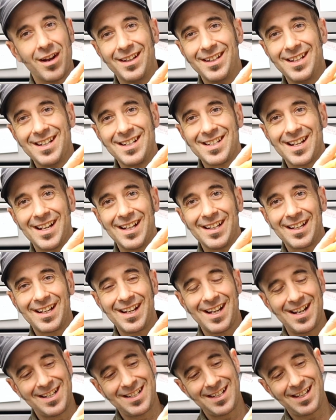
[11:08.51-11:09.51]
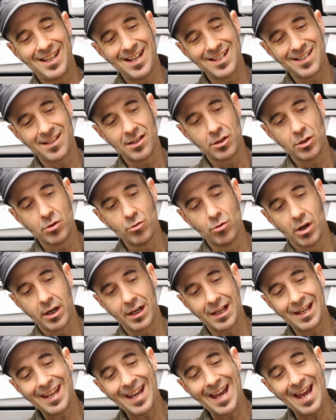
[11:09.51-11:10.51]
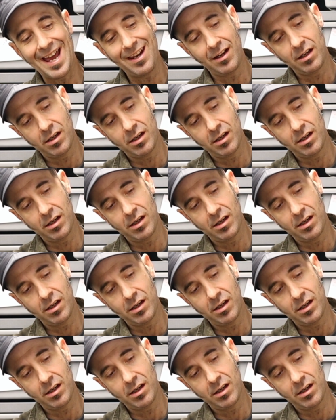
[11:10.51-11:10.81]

and these ain't the kinds of kisses you want to get.